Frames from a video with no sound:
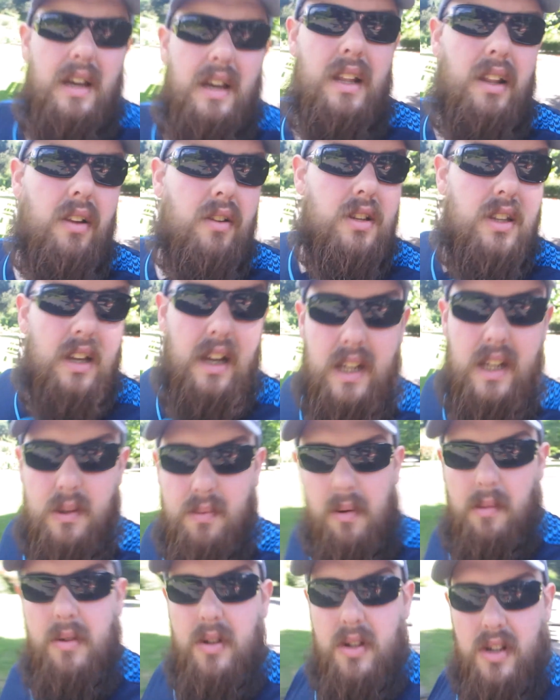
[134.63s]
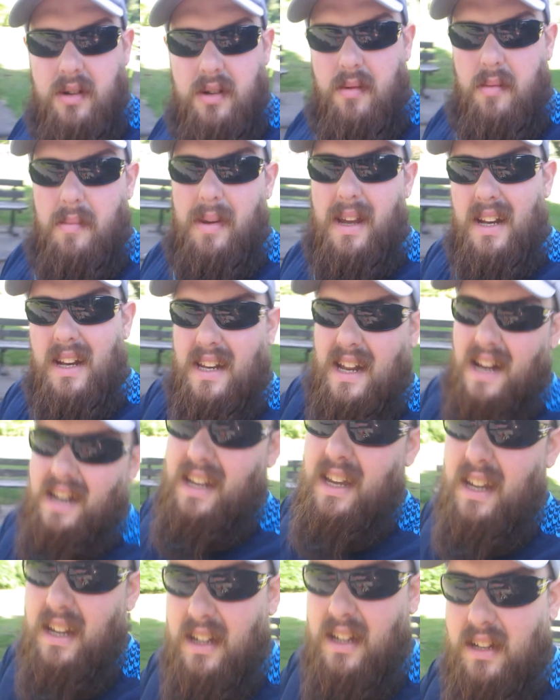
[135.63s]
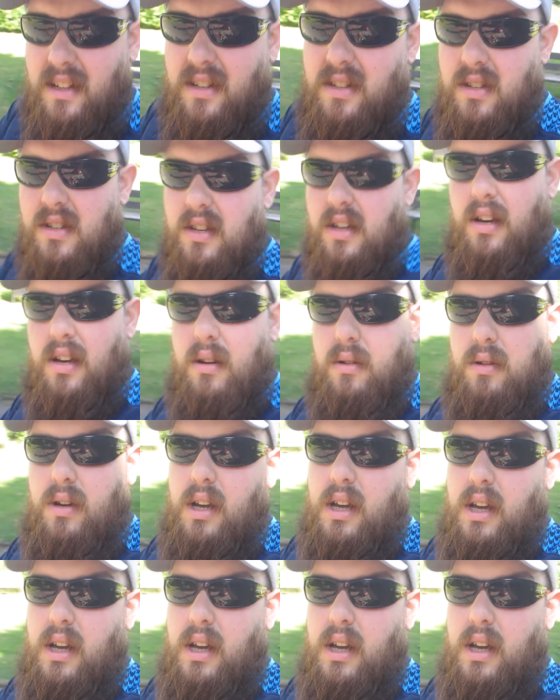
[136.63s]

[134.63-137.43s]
Looks like it's probably just going to be me and Danny. So